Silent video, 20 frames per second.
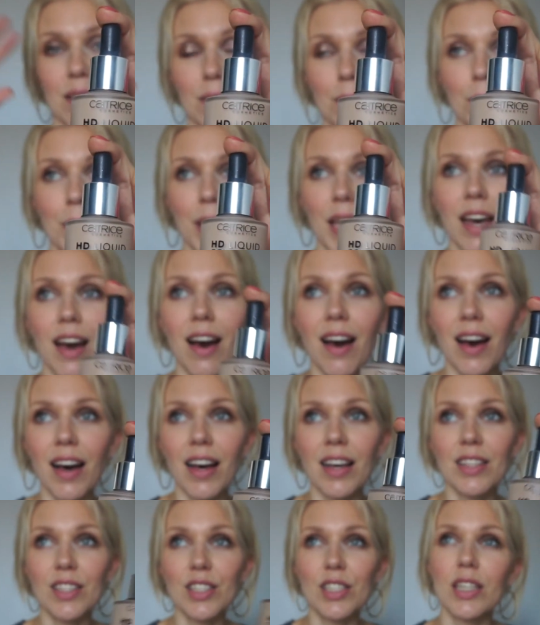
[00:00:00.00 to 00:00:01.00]

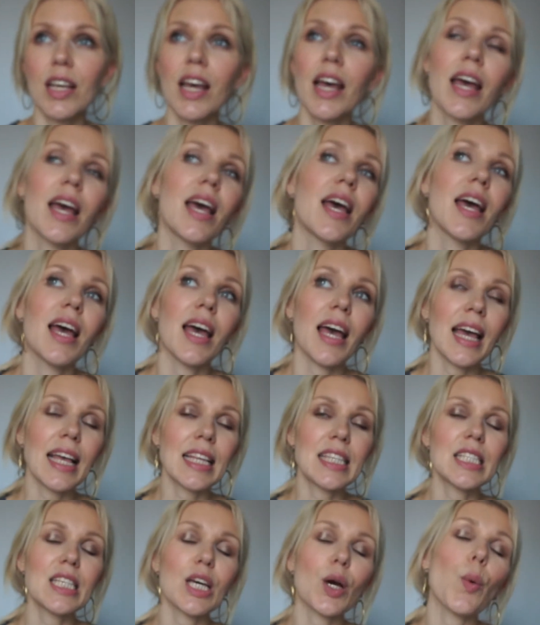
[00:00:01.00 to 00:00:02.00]
because
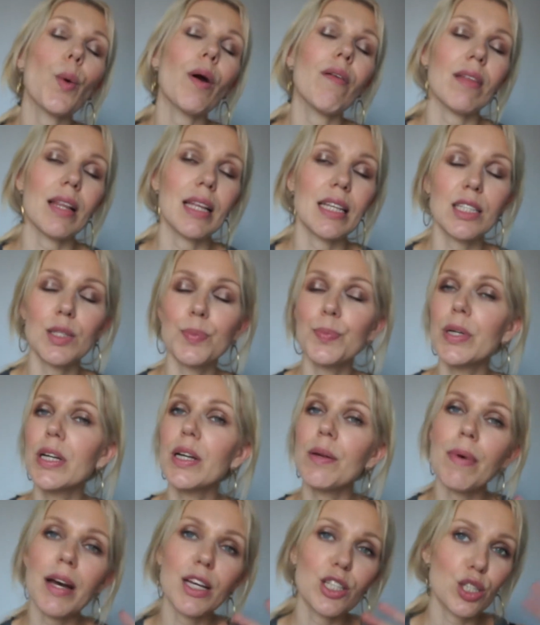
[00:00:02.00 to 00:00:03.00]
it's equivalent, it's
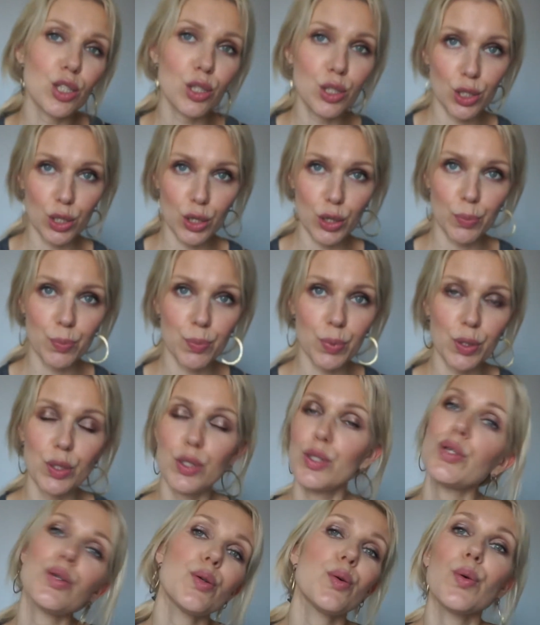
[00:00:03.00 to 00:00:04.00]
pretty much a dupe
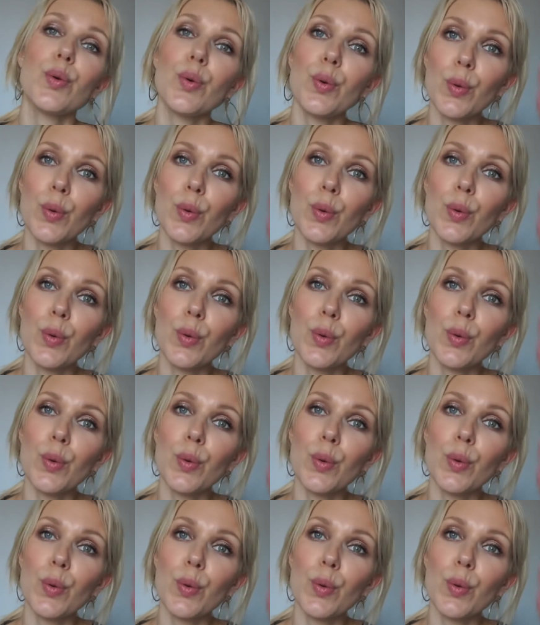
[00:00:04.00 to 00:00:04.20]
to